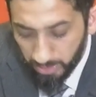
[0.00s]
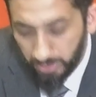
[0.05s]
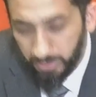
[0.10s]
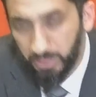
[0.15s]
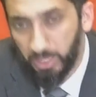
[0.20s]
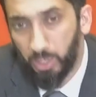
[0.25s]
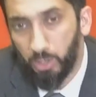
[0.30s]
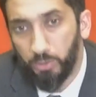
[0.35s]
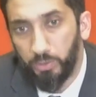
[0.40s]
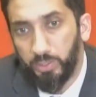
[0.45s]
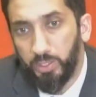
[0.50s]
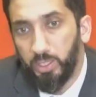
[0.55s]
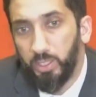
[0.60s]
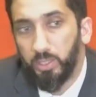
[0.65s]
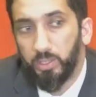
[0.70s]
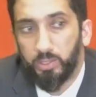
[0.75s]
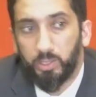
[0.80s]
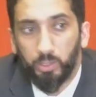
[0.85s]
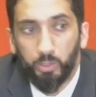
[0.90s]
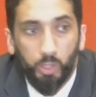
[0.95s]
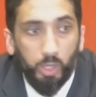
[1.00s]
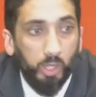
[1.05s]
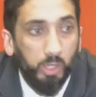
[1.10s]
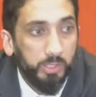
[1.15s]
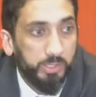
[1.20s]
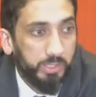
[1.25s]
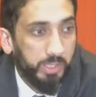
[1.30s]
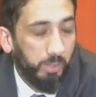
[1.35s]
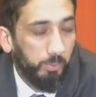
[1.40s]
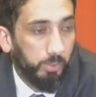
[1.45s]
Anyhow, the
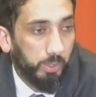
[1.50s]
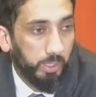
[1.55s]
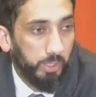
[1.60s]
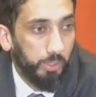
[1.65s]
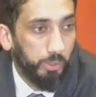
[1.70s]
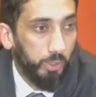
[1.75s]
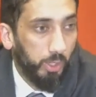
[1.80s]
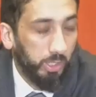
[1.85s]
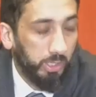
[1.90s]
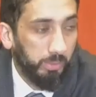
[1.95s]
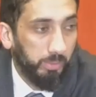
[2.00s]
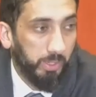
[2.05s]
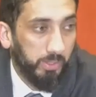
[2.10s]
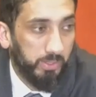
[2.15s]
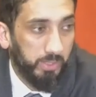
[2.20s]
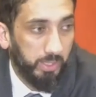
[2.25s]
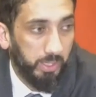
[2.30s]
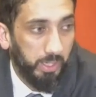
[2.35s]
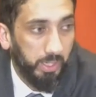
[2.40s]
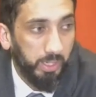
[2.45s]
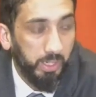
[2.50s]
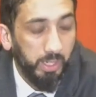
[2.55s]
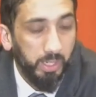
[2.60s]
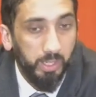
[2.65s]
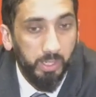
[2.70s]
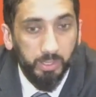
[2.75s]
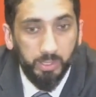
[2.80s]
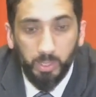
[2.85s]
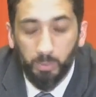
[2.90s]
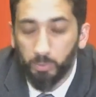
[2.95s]
laws that we're going to talk about today,
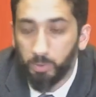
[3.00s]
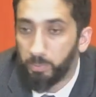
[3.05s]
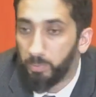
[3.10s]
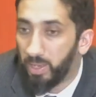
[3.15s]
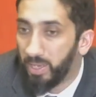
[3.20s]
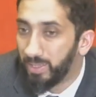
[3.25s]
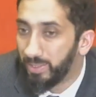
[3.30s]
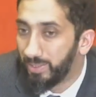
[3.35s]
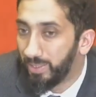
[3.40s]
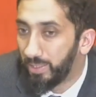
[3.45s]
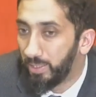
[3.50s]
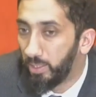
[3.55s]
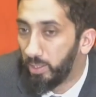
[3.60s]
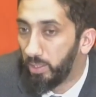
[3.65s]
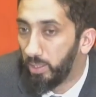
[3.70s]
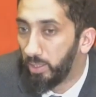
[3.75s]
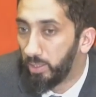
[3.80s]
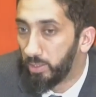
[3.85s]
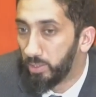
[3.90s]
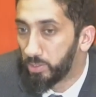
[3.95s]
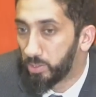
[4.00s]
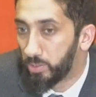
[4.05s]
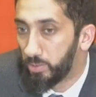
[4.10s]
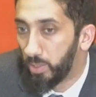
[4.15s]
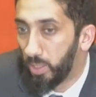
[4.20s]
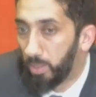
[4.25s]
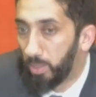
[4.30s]
that were mandated in this